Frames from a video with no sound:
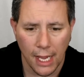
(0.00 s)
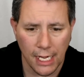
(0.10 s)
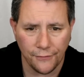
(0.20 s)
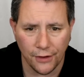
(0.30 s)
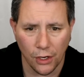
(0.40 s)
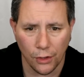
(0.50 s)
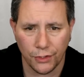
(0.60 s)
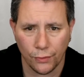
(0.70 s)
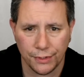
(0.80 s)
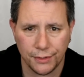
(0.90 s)
And if you go
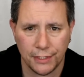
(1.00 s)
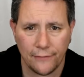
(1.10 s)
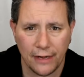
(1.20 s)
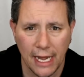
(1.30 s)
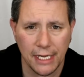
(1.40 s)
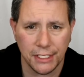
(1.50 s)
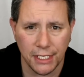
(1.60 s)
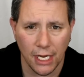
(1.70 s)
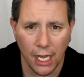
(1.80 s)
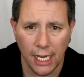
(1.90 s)
to a 780
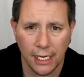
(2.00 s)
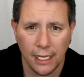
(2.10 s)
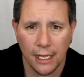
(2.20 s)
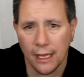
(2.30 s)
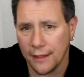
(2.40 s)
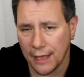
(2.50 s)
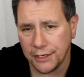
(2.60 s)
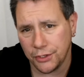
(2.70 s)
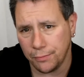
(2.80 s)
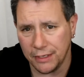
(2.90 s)
Ti,
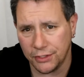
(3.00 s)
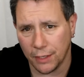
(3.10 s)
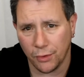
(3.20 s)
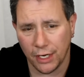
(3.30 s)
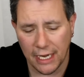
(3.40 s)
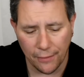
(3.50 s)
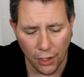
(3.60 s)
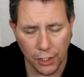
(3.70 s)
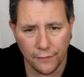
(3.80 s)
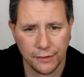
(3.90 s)
that should be somewhere in the
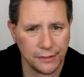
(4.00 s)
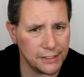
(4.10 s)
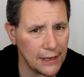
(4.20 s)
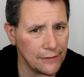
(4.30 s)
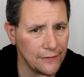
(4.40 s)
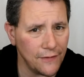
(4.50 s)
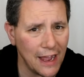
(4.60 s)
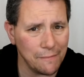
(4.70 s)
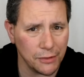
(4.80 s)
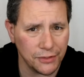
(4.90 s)
neighborhood of a
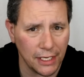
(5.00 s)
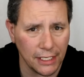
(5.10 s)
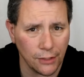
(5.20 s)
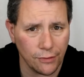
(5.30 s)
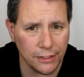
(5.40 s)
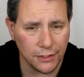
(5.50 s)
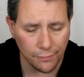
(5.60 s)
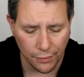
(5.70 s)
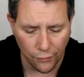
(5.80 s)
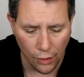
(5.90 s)
75% increase
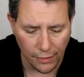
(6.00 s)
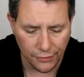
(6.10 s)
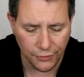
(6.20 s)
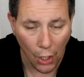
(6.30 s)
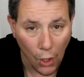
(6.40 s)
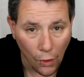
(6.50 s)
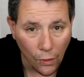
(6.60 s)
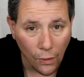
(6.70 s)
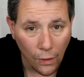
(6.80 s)
in performance. So